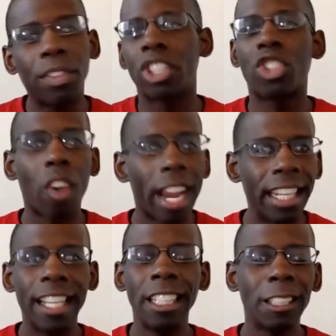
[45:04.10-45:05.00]

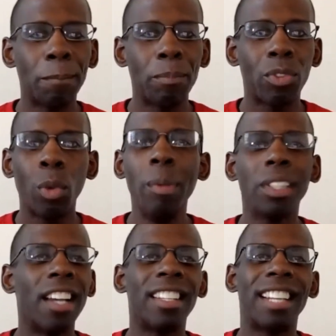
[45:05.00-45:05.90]
trainings. We was
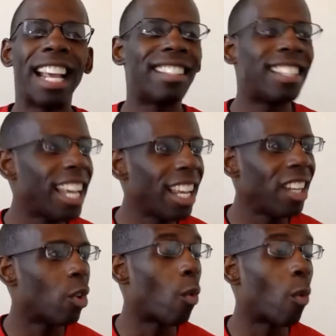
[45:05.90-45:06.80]
under that tent
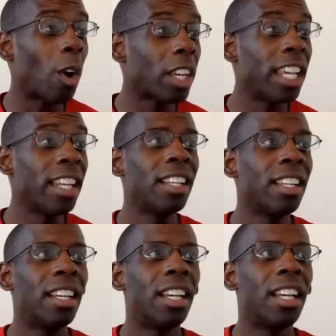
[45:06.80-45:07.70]
working.
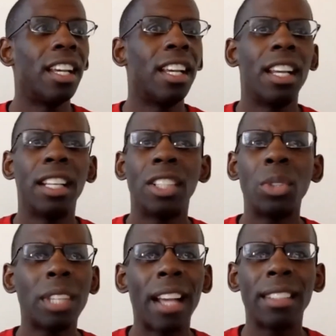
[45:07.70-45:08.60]

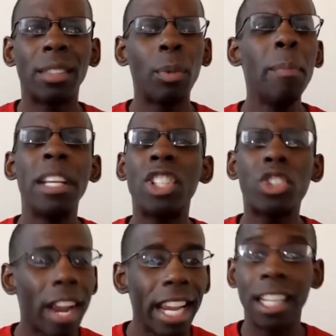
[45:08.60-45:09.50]
2000, we've been
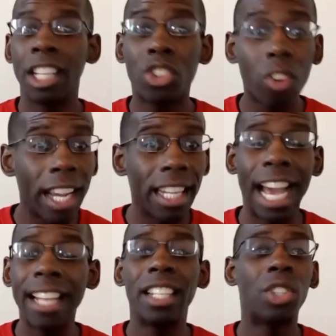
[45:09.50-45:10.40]
training.
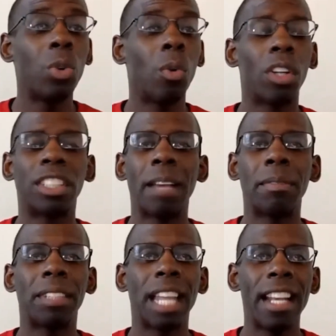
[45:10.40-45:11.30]
I did 2 workshops
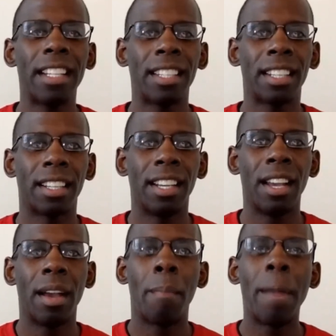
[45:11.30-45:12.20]
last year.
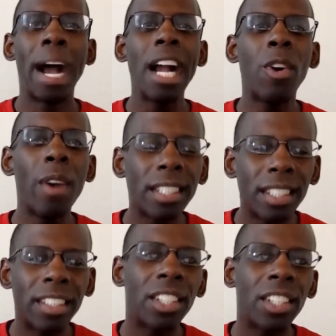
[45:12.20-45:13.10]
My question
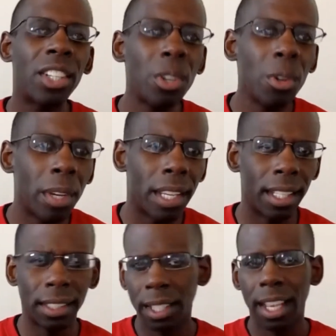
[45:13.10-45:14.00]
to you
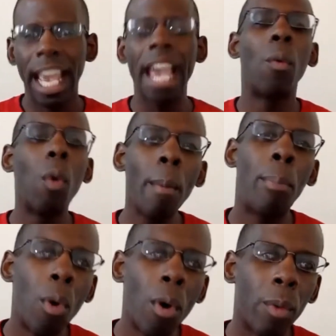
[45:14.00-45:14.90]
is, at what
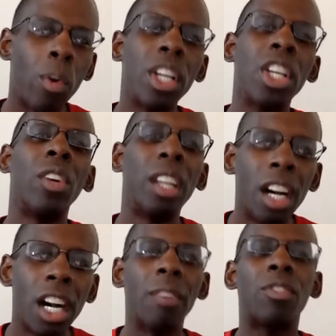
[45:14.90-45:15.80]
point will your
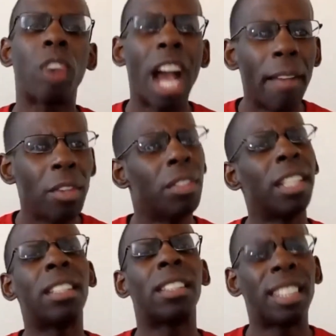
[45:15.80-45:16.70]
love drive you
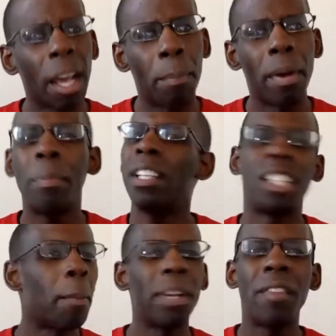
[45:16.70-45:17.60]
just to step up and
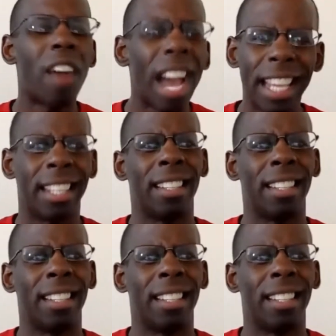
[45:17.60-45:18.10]
jump in the fight?